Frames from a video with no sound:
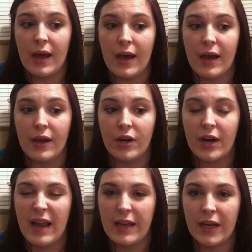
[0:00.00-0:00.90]
uh,
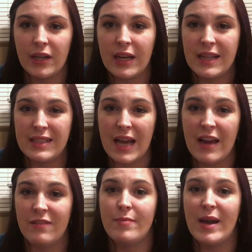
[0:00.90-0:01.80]
her haircuts
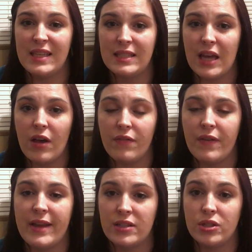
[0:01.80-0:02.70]
kind of
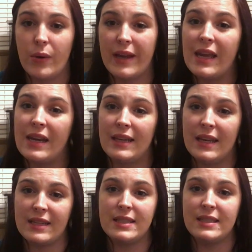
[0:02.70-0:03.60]
myself and so I can
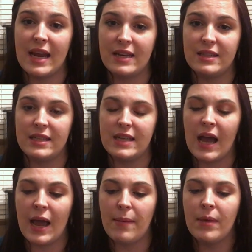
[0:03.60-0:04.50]
extend the
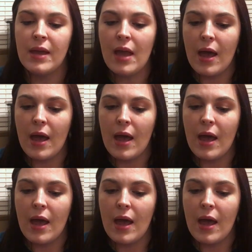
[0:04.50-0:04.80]
time.